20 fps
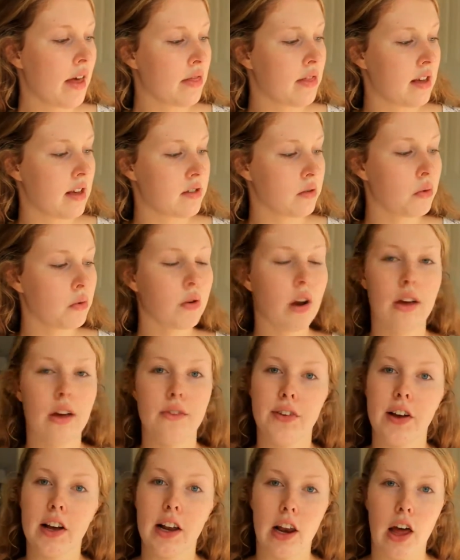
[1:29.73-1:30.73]
this All
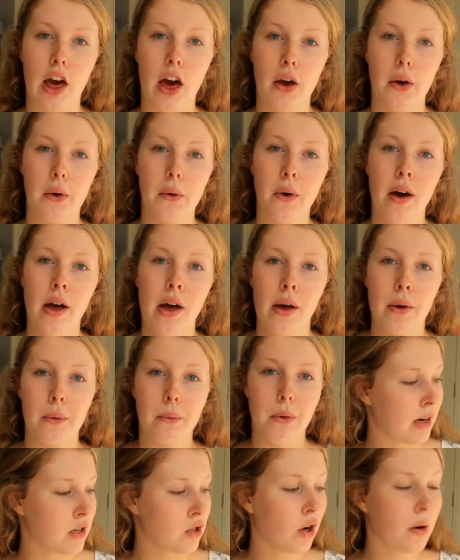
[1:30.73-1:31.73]
Over Glow
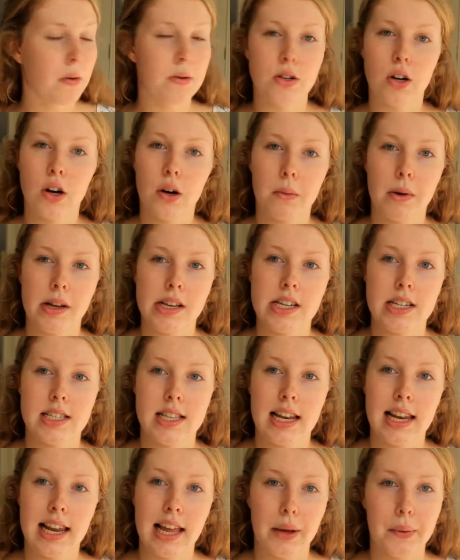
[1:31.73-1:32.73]
by Topshop, which is
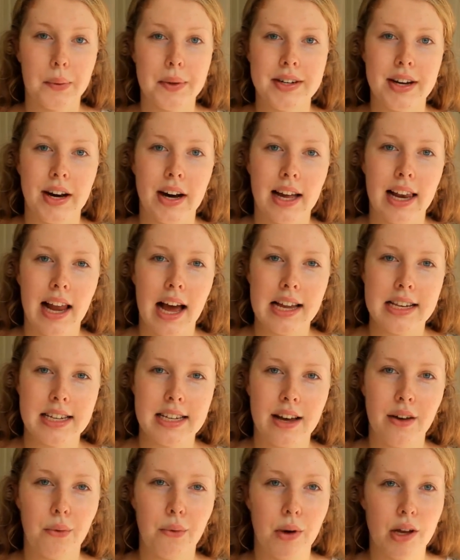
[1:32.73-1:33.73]
a liquid
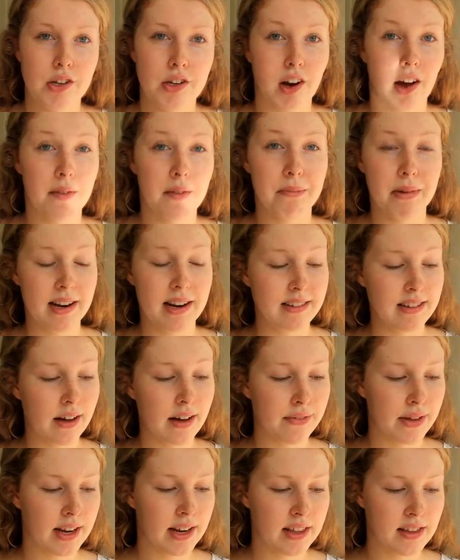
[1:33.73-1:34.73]
highlighter, which I've been
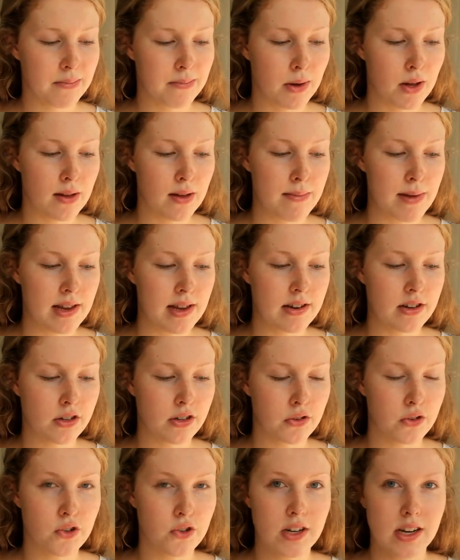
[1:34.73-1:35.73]
loving at the moment
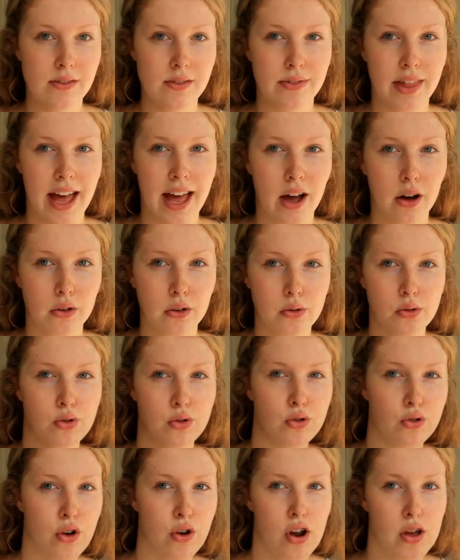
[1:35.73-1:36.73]
to achieve that whole
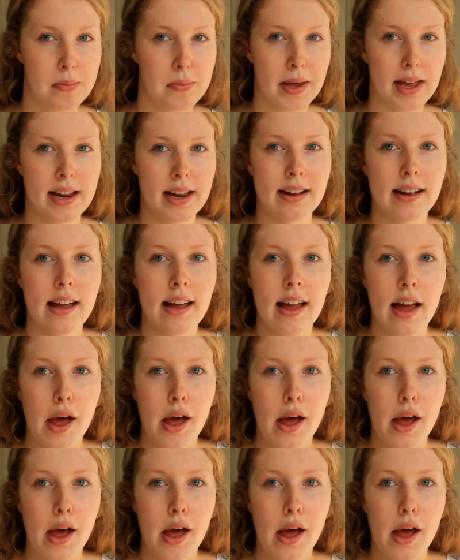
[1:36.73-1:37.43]
strobing